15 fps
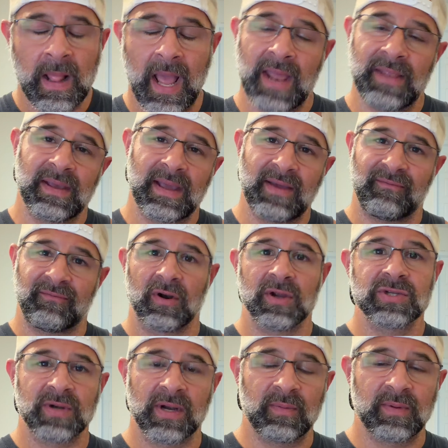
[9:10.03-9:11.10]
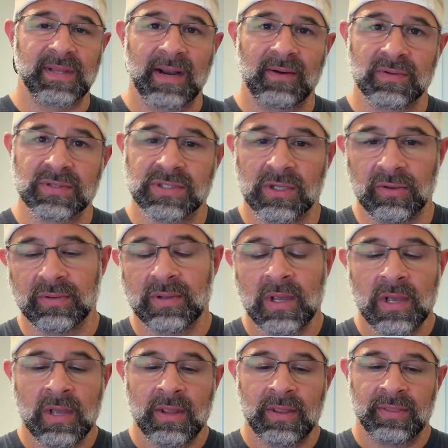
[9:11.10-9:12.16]
And they get frustrated with that result.
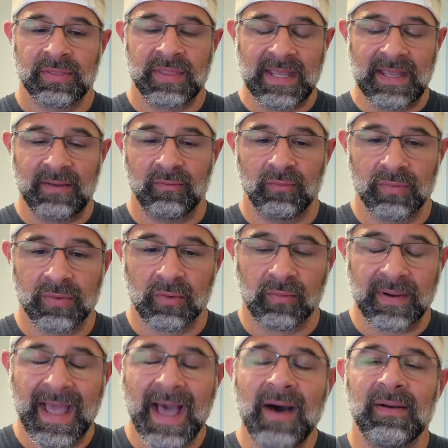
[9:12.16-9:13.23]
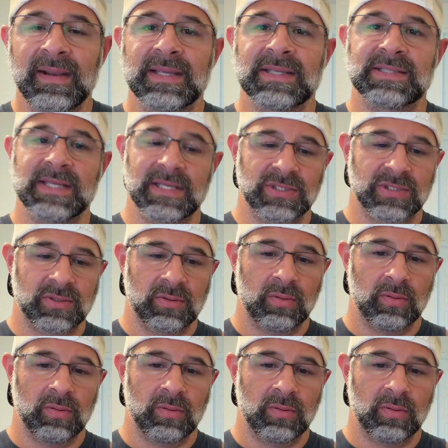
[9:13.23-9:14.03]
The reality is this: